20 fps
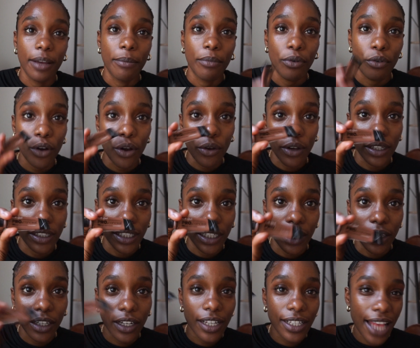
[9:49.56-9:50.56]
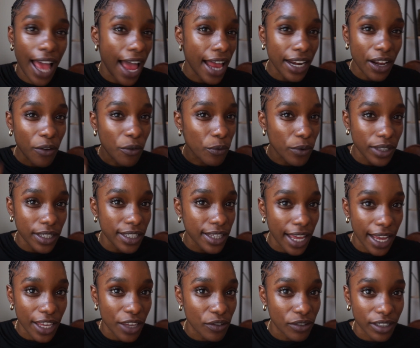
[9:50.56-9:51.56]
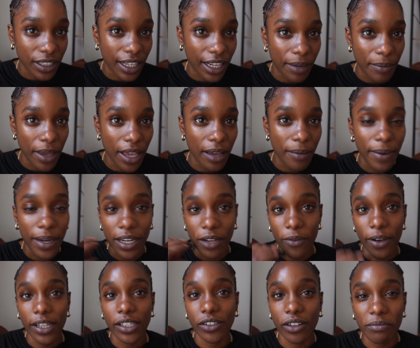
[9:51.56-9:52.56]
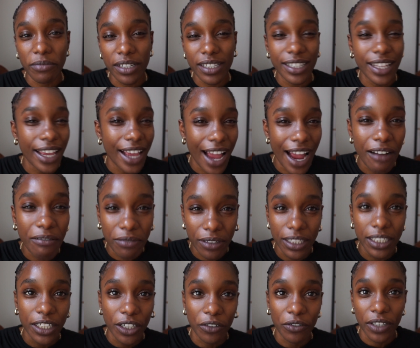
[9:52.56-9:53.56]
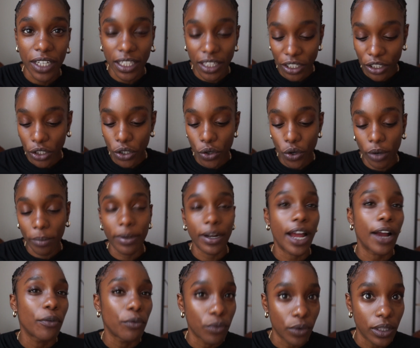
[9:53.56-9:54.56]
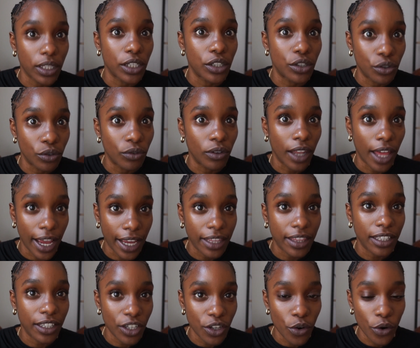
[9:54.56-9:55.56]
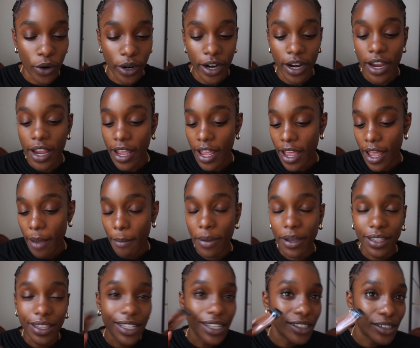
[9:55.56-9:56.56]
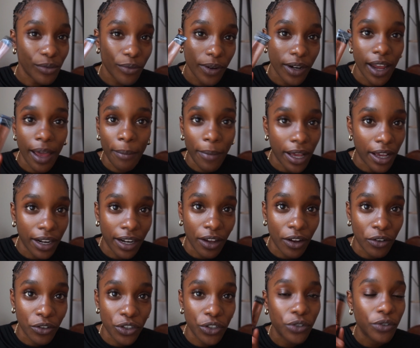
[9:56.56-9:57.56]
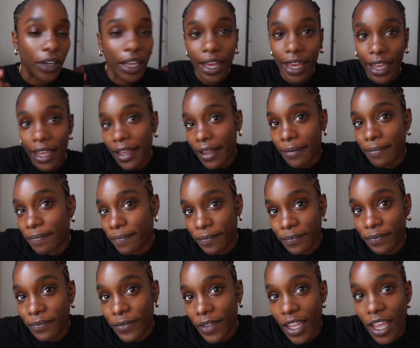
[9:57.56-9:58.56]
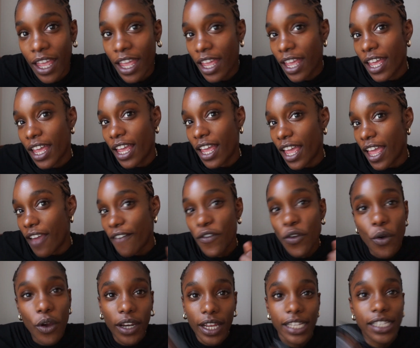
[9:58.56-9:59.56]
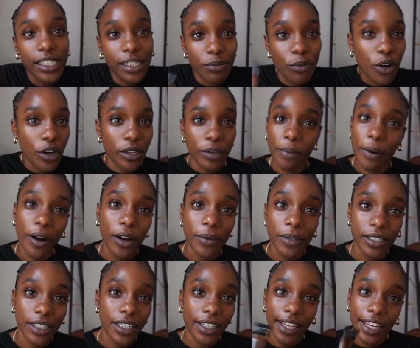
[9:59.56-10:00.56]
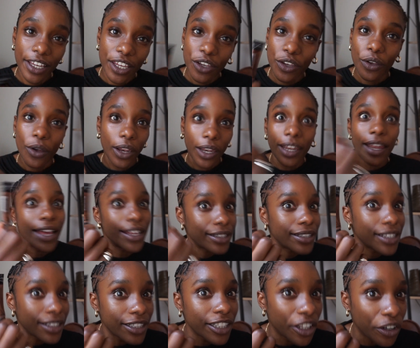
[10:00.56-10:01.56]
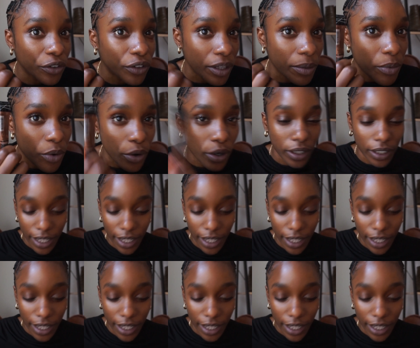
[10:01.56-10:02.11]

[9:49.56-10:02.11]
pro concealer because i don't really like using a lot of makeup anyway so i'm just like i really don't need the dior but i really do like the dior but this one i'm not gonna hold you like if you a less is more person like less is literally more